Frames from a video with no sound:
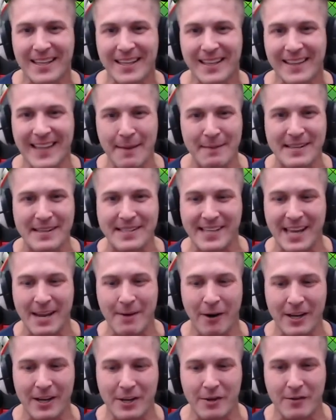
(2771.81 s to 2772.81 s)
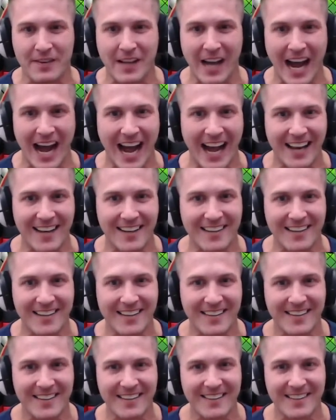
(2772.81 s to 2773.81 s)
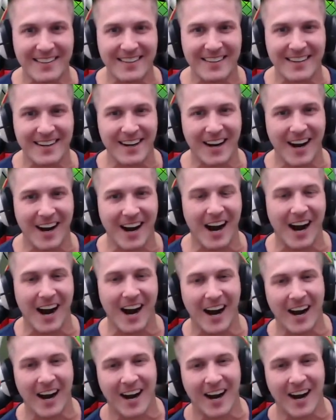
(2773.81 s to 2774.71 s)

Let me see what you've got. Ah,